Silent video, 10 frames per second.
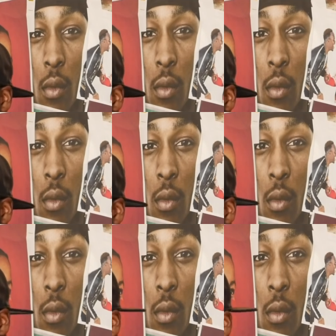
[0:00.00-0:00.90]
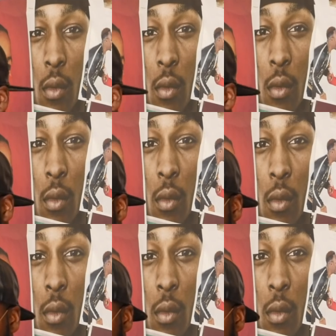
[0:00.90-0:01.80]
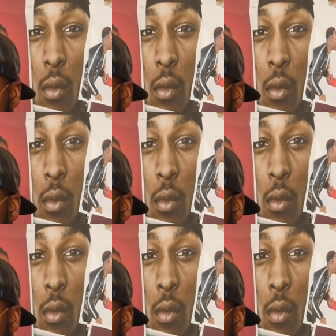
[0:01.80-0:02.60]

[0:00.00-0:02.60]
No words are spoken by the person on screen.